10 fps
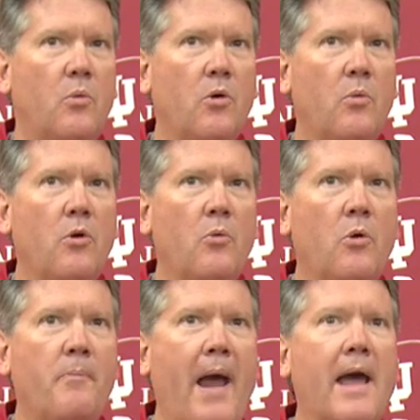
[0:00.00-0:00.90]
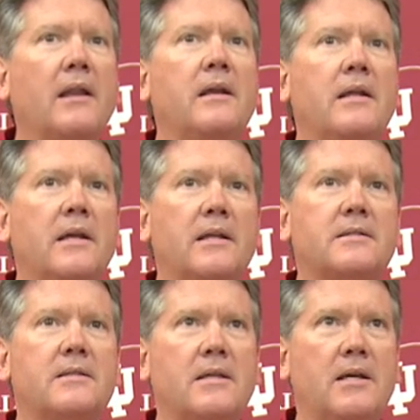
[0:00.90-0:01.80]
we're battling
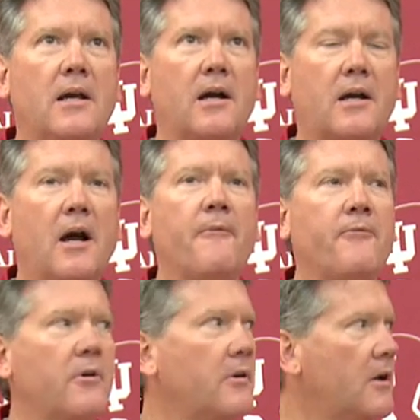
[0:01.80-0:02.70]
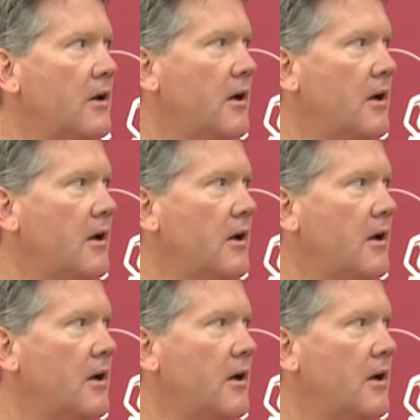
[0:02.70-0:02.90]
against the comfort